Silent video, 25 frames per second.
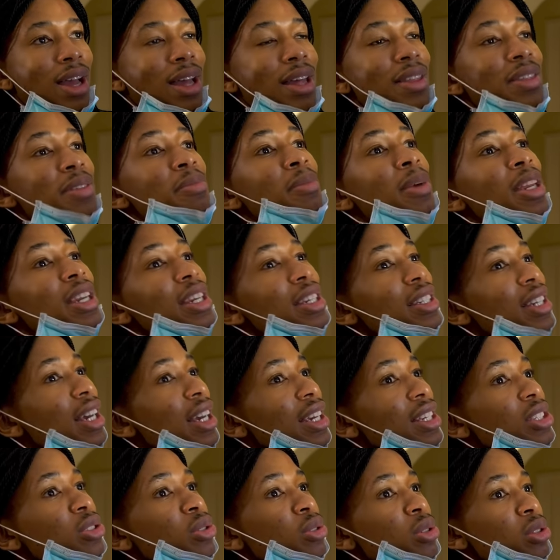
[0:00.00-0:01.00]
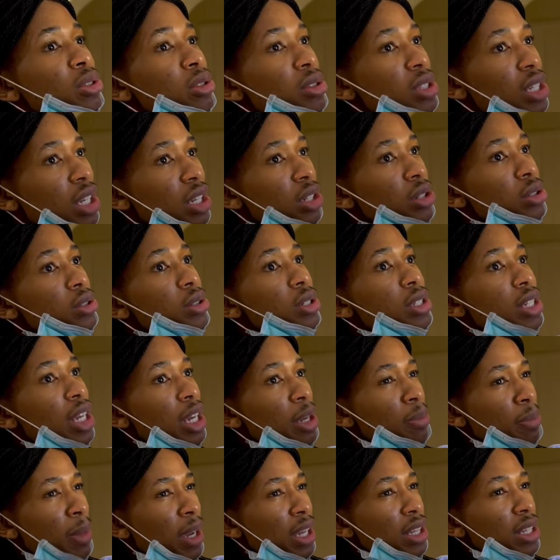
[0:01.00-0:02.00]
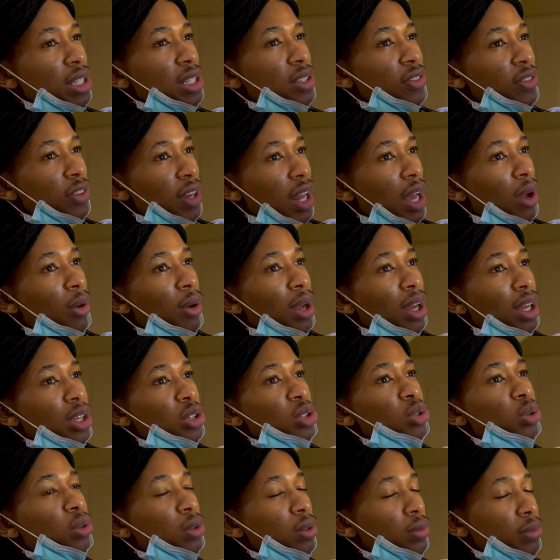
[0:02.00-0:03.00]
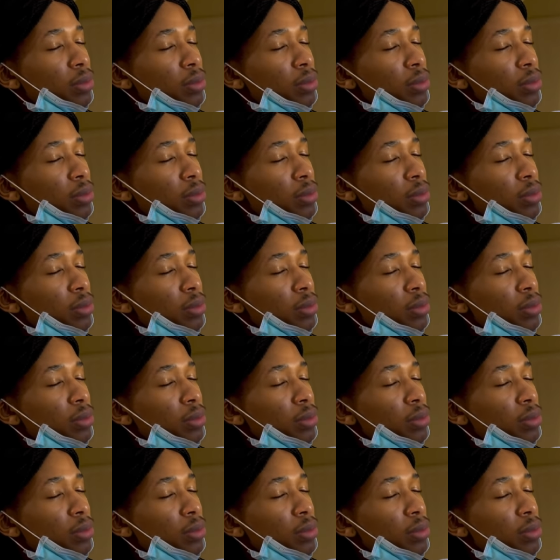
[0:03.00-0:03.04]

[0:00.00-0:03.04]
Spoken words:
The manager is going to tell you to take back this flower. You...